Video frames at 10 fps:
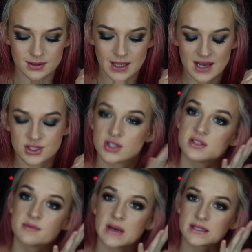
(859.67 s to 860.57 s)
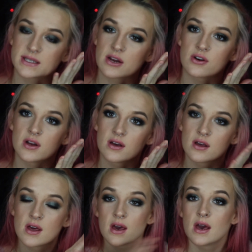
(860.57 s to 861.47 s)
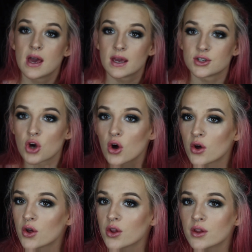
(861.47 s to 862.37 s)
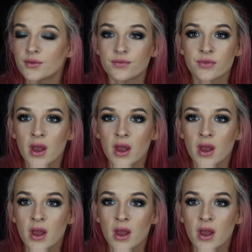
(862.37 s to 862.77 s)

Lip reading: lashes, mascara, and all.